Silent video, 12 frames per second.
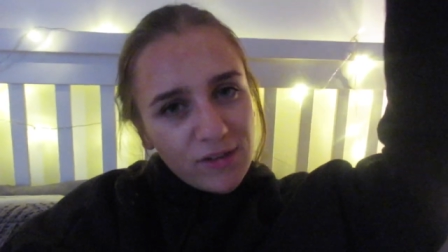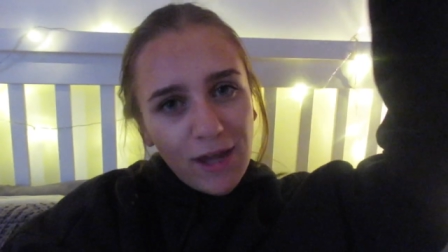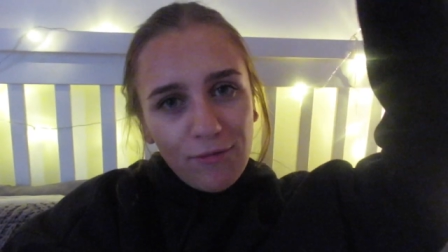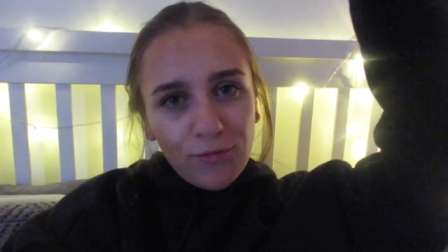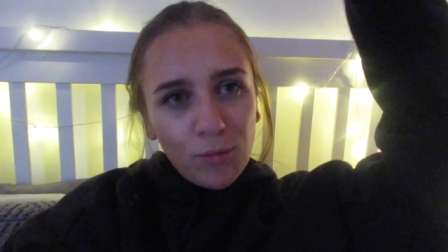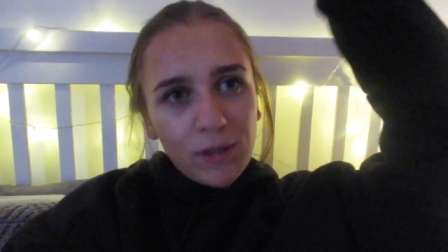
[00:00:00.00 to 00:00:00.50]

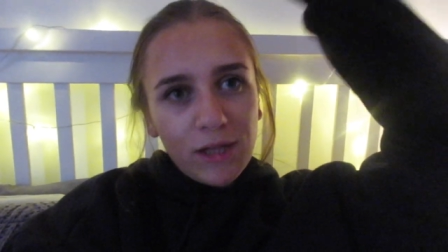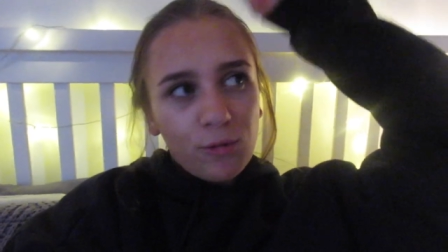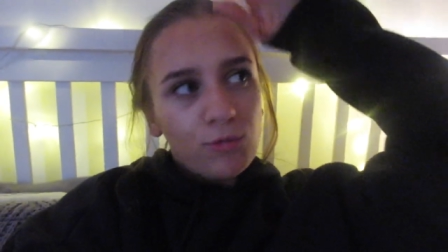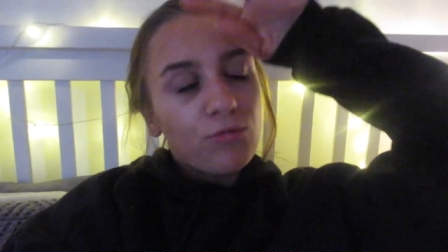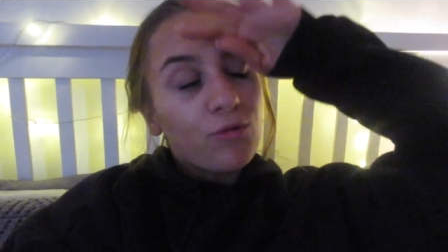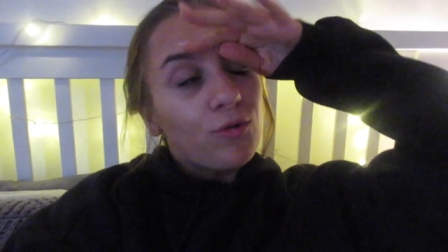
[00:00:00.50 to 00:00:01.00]
kept falling
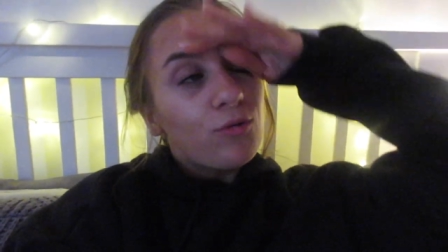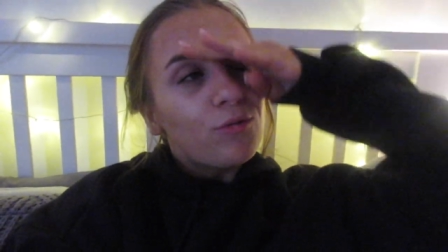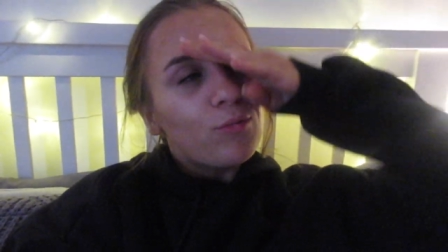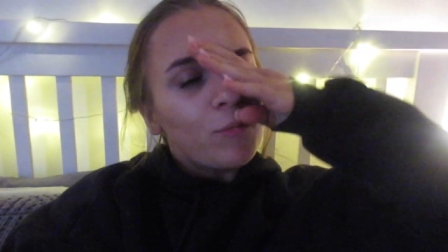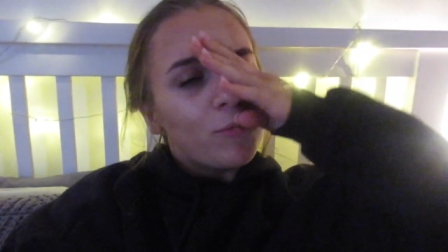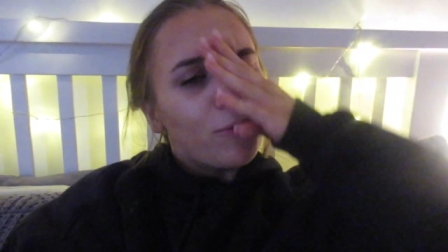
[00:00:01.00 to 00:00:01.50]
through, the
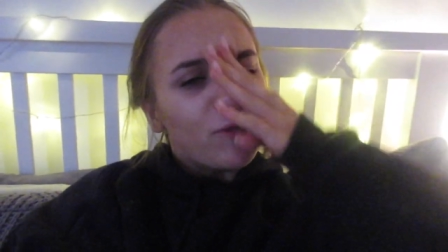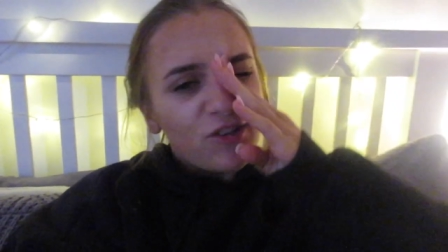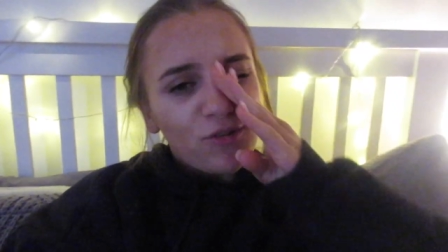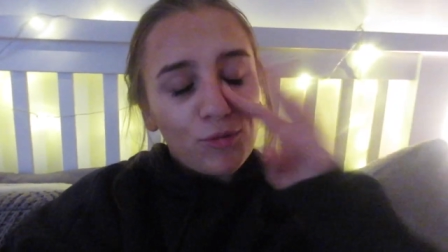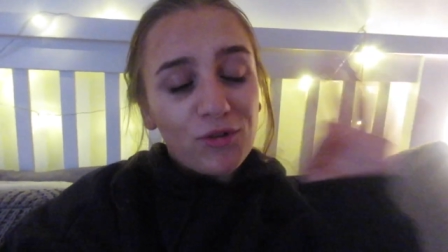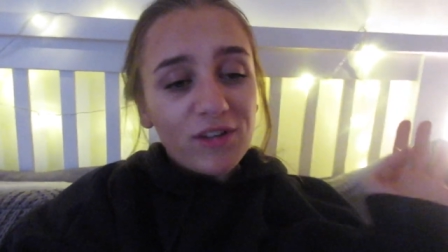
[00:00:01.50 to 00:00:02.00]
one we were meant
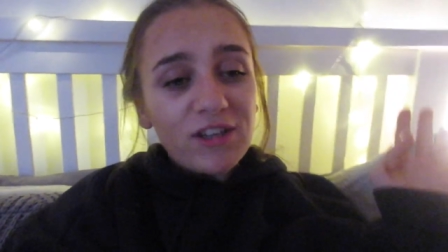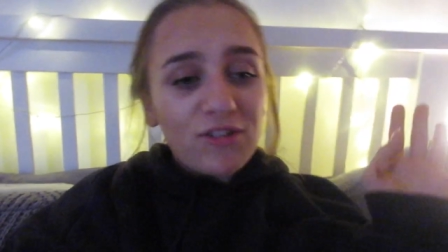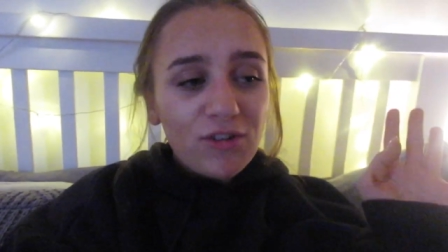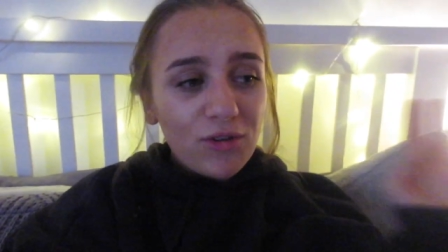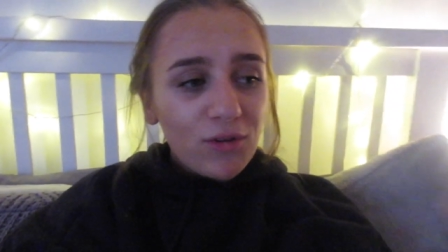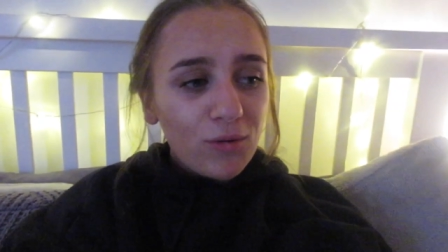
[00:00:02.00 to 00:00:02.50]
to move
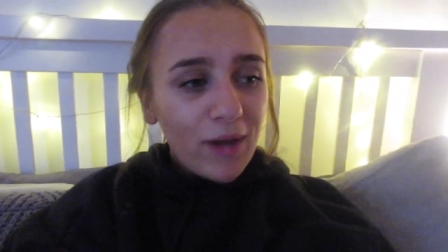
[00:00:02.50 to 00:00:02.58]
into,